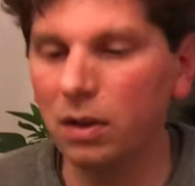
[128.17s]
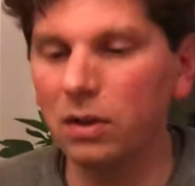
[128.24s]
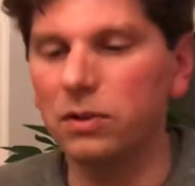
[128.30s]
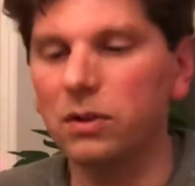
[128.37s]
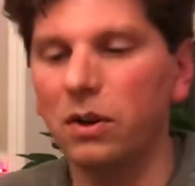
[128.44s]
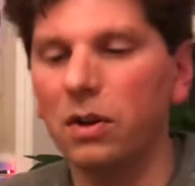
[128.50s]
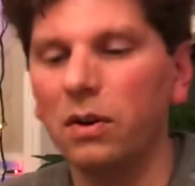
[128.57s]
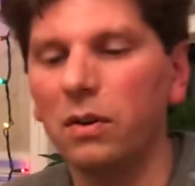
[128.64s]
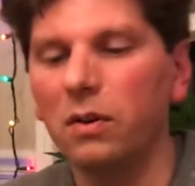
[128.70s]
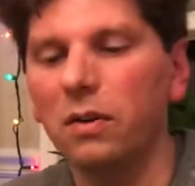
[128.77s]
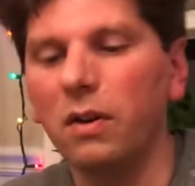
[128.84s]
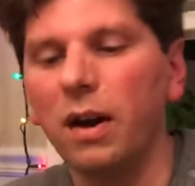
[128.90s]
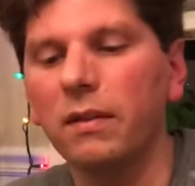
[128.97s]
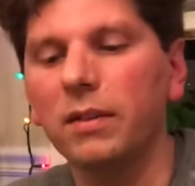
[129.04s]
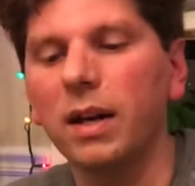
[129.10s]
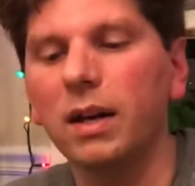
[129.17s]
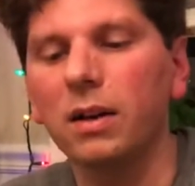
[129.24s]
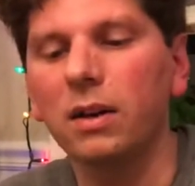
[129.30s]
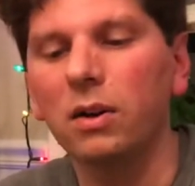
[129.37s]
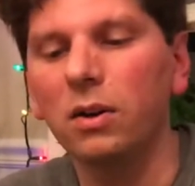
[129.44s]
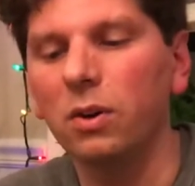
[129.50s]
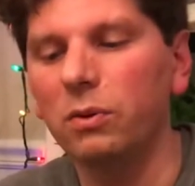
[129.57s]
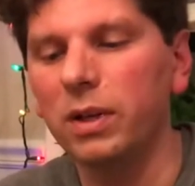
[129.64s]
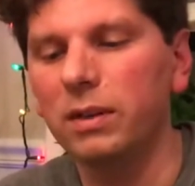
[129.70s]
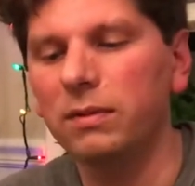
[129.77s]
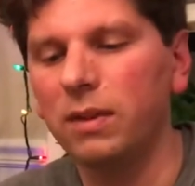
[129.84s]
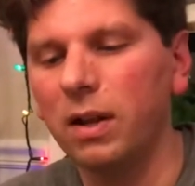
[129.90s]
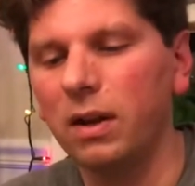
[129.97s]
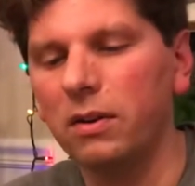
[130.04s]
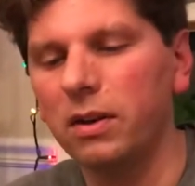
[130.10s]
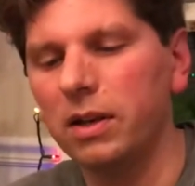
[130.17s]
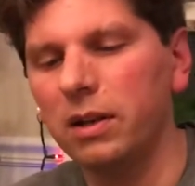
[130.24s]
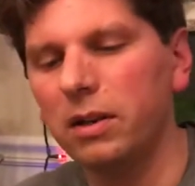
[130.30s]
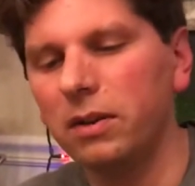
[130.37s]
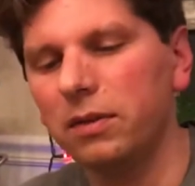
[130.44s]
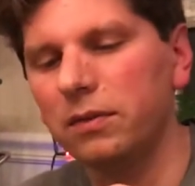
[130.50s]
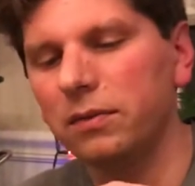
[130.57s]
So I've got our whole wheat flour here,